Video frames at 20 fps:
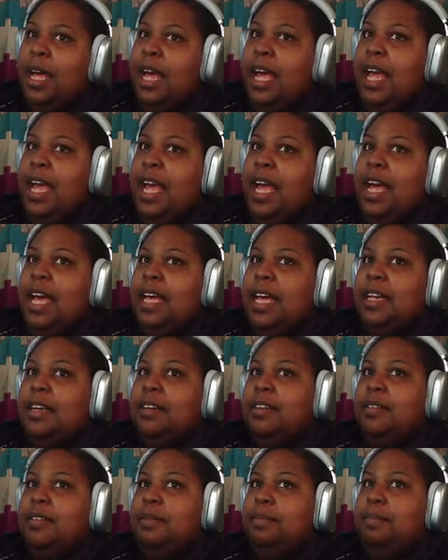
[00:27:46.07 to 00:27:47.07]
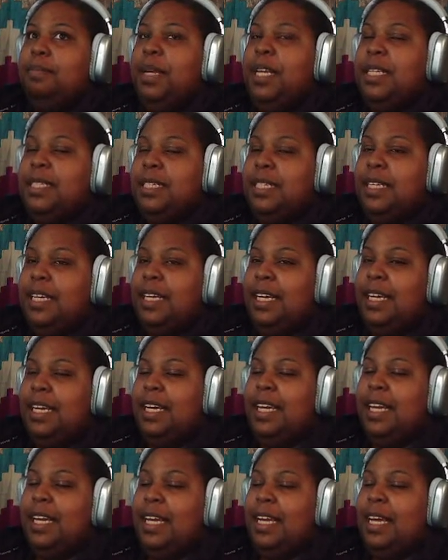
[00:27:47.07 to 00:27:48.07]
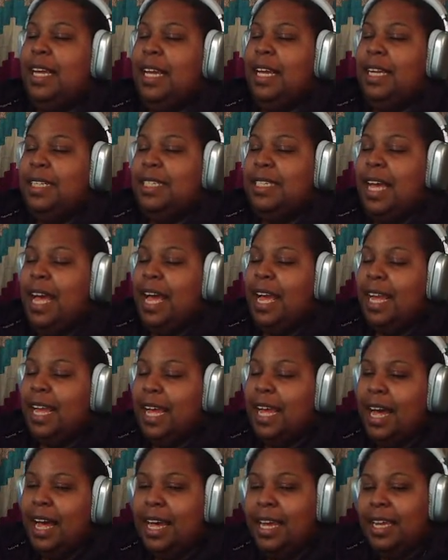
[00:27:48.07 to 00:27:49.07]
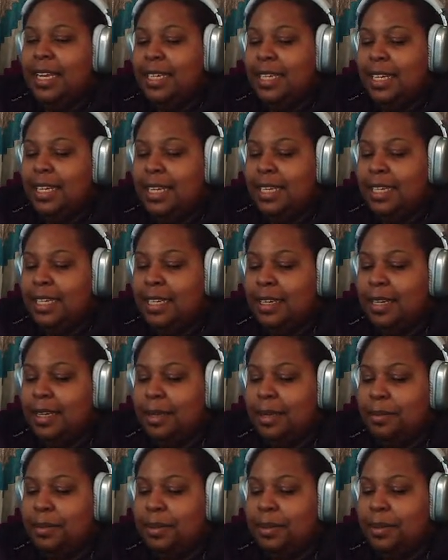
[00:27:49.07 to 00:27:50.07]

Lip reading: And basically, tech kind of ended up,